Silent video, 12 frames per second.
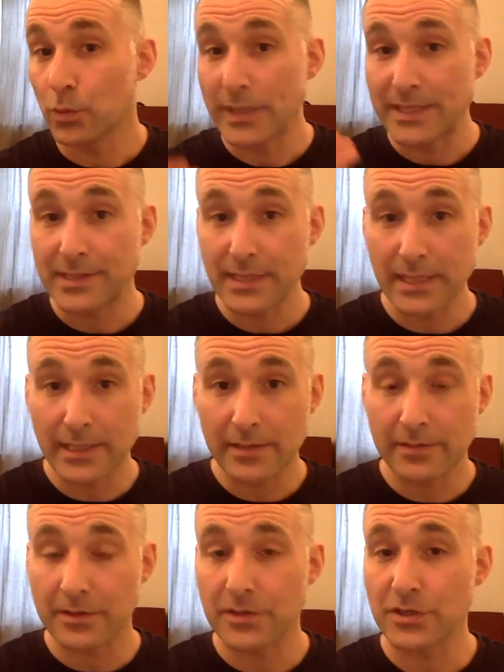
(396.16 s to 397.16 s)
we see here
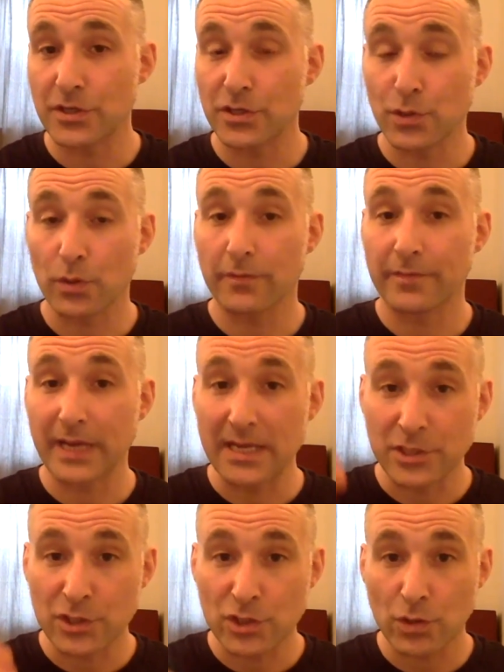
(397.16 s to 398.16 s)
that there's a sort of a
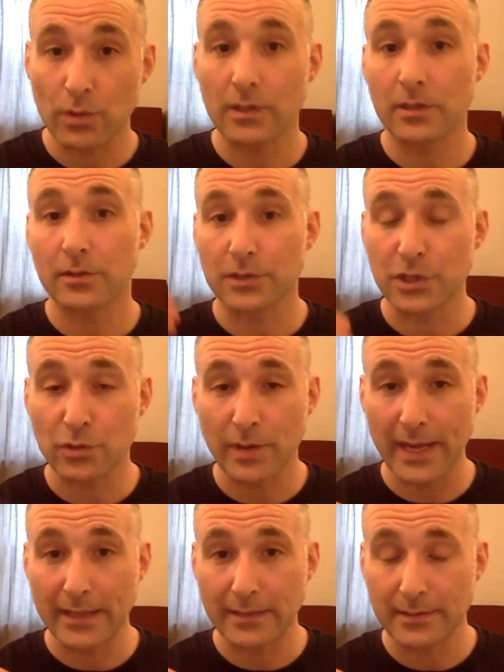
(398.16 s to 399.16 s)
historical
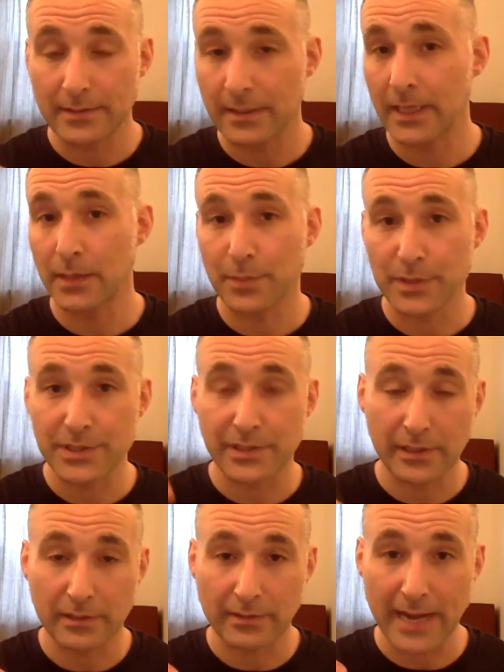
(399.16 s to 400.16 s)
trend in a
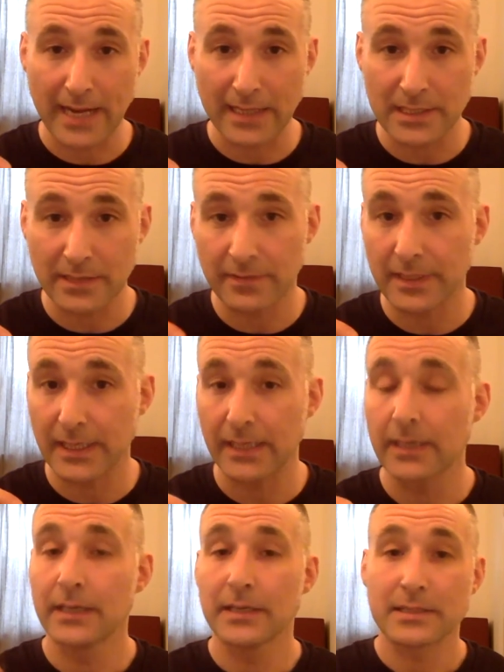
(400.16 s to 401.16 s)
particular
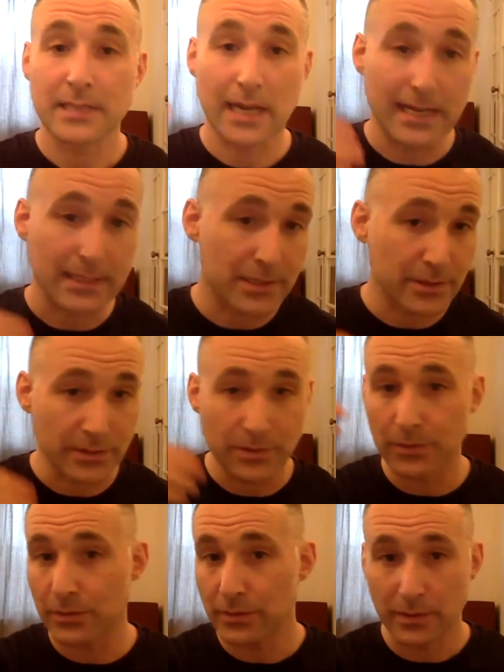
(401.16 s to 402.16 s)
activity tied
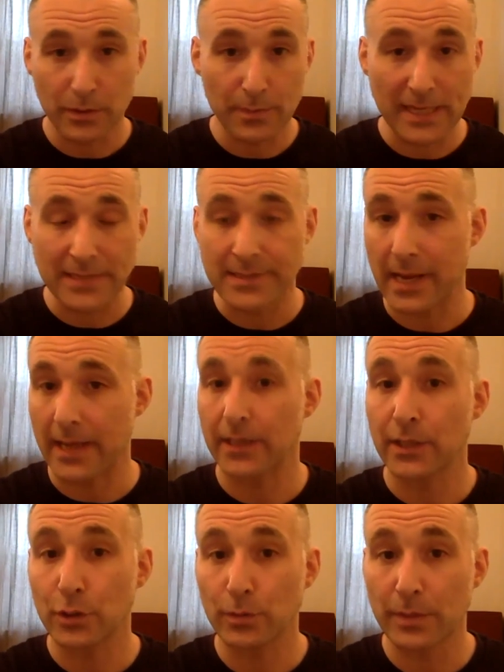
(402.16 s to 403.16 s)
to, you might say,
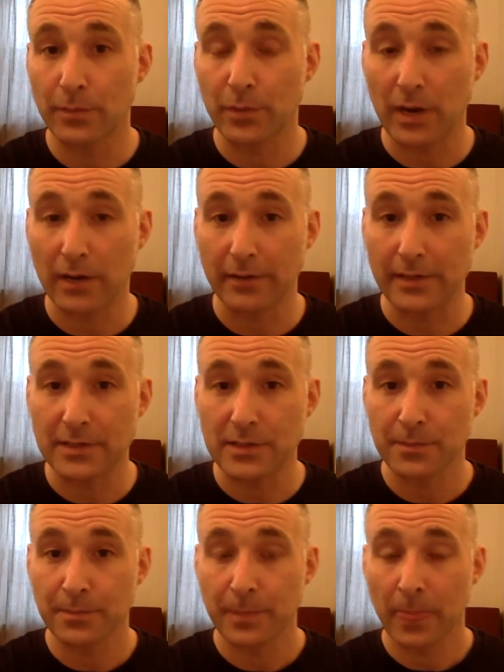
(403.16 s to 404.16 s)
human
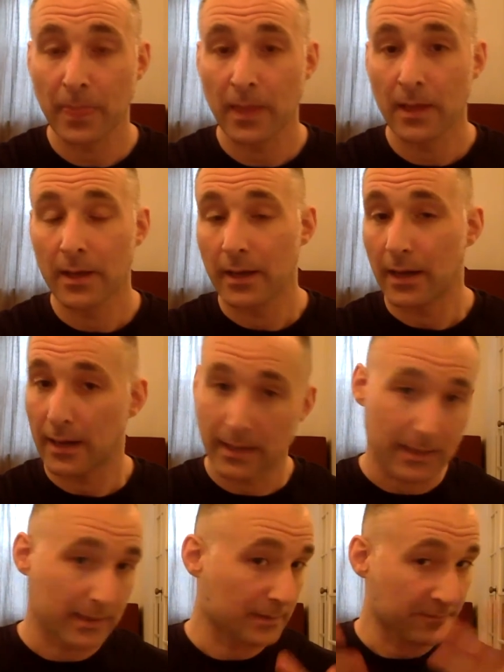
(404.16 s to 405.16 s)
progress.
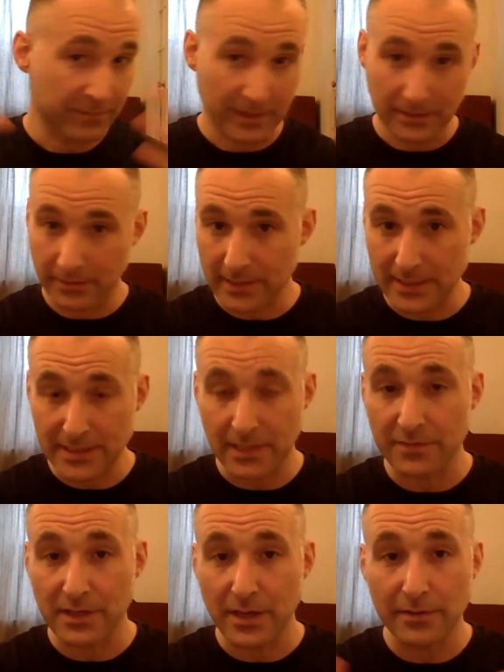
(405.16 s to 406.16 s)
Feldenkrais
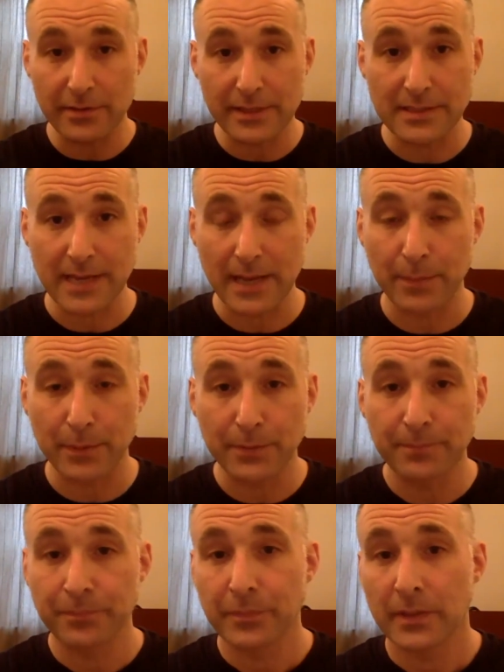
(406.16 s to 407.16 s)
gives another
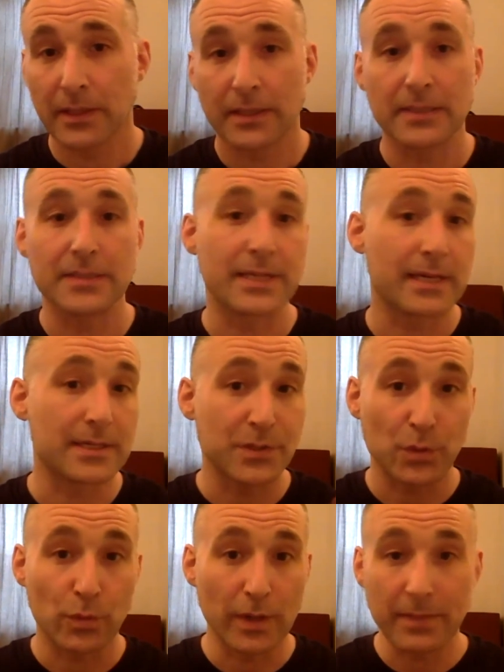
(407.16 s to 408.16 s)
example. He
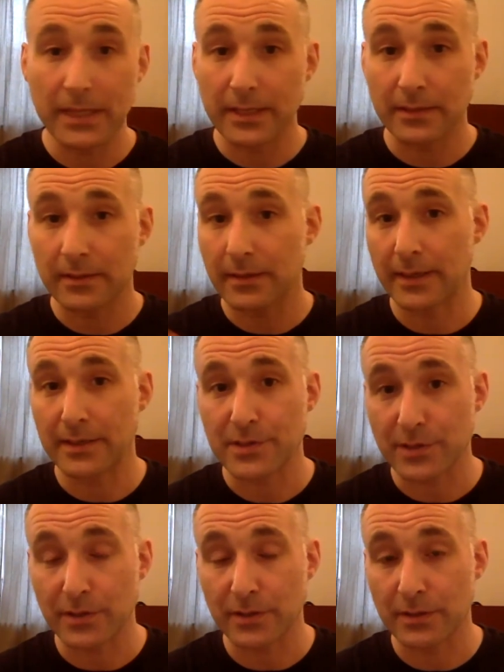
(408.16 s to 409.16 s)
says women at a
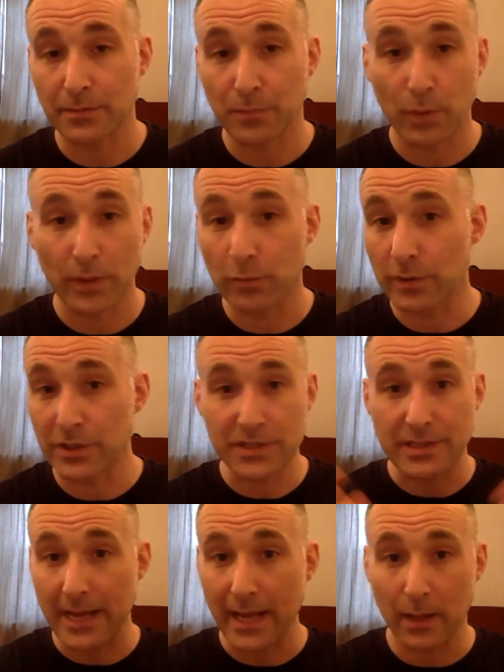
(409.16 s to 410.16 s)
certain point were
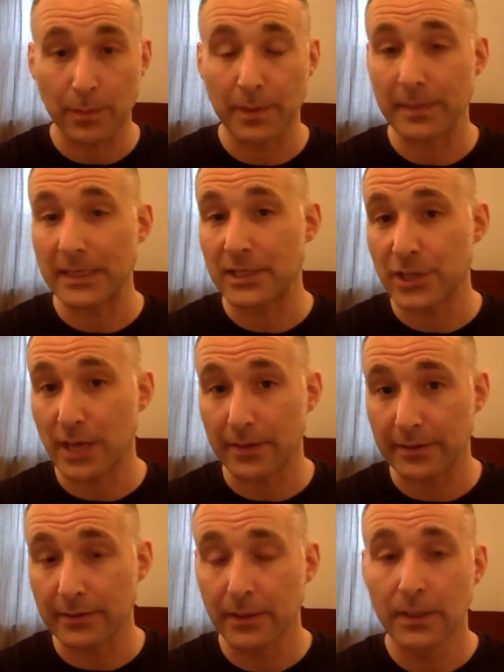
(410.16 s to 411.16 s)
just helping each
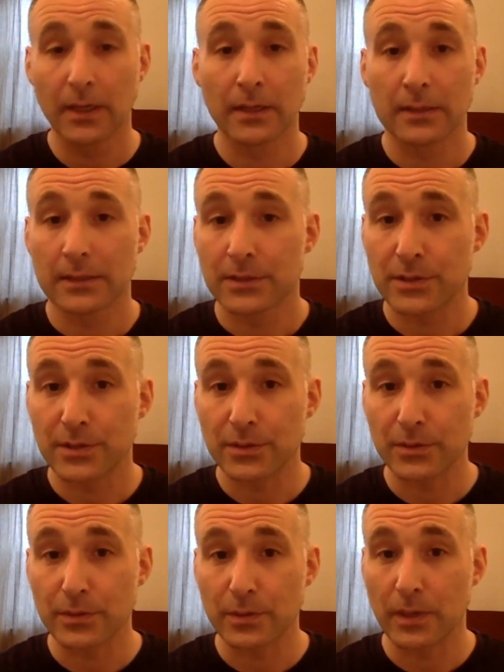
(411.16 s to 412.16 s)
other
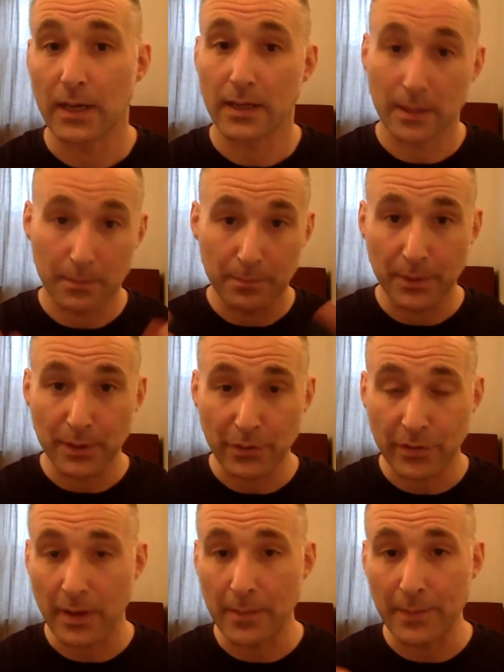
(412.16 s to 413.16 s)
to
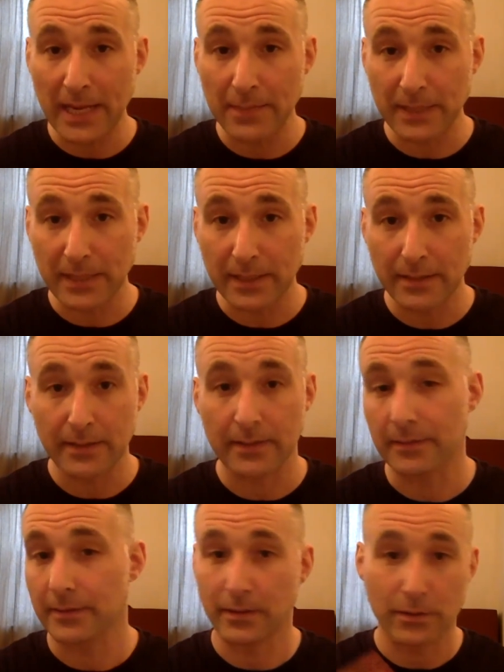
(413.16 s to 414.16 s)
birth a baby,
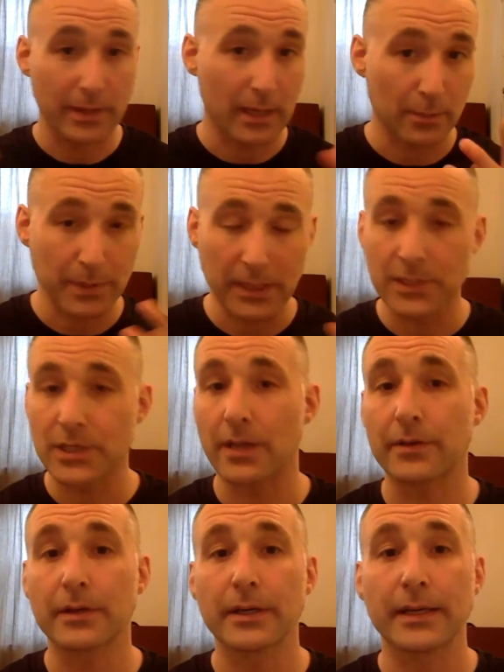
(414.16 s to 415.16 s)
you know, helping each
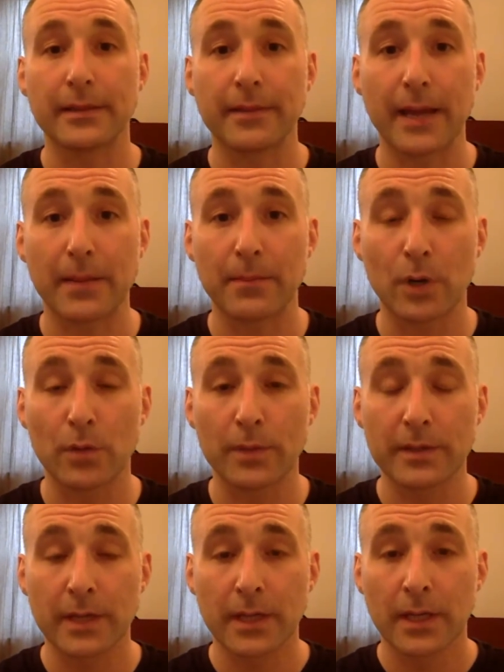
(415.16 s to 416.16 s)
other in that moment.
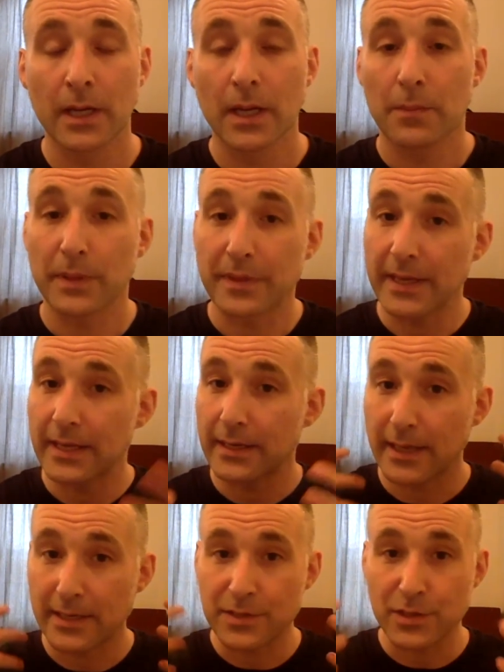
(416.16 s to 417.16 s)
But then
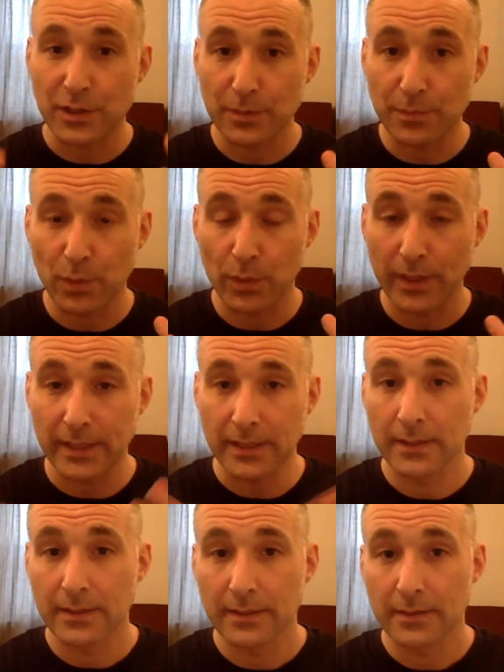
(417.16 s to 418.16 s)
at a certain point,
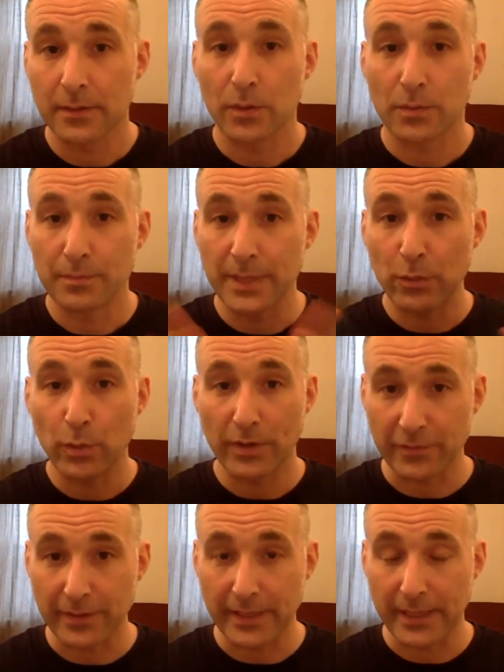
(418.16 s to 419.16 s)

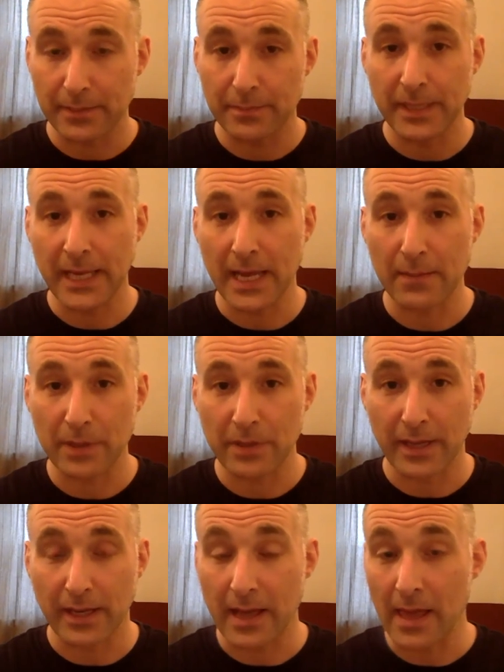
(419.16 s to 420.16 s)
midwifery became a
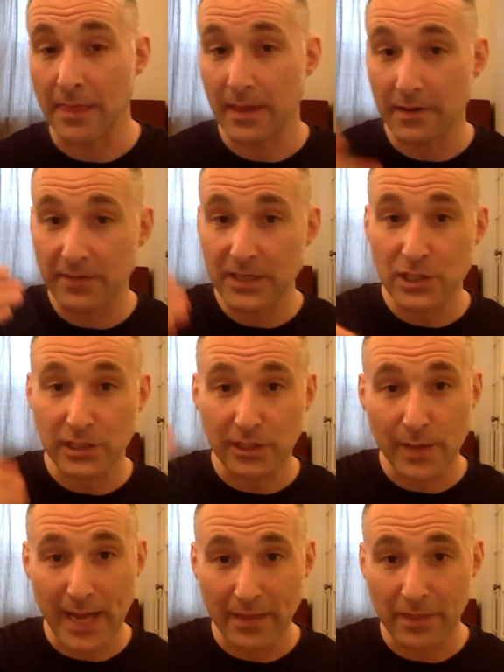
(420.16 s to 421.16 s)
thing. And then eventually
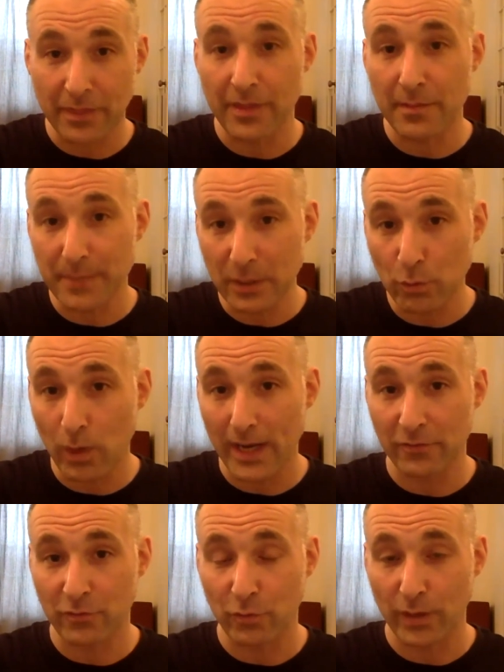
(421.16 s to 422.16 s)
you had the
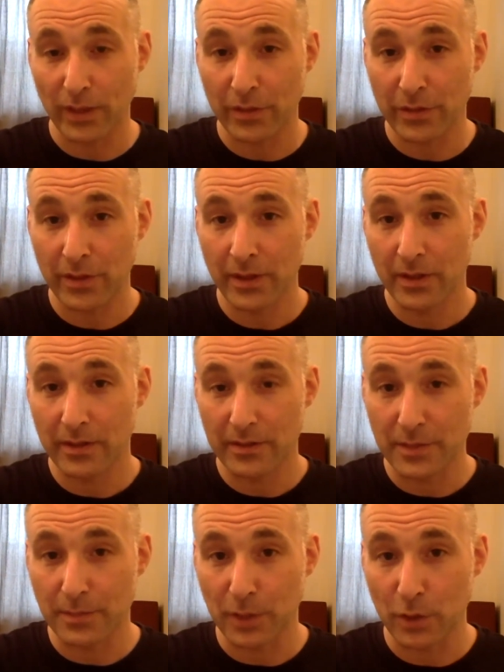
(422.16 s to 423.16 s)
midwife with the
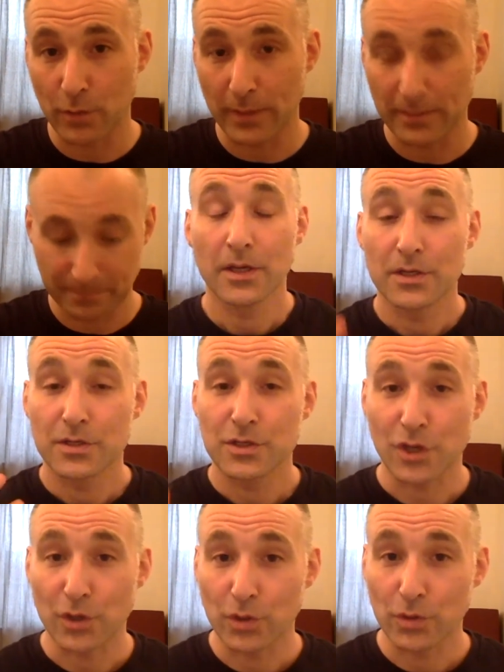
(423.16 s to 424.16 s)
diploma.
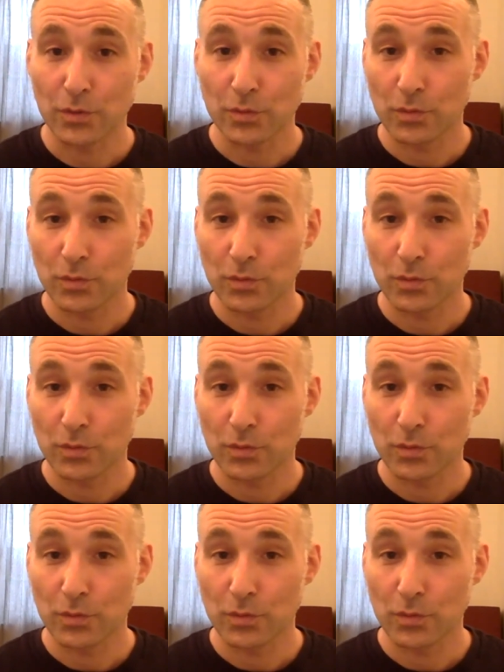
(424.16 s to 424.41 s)
So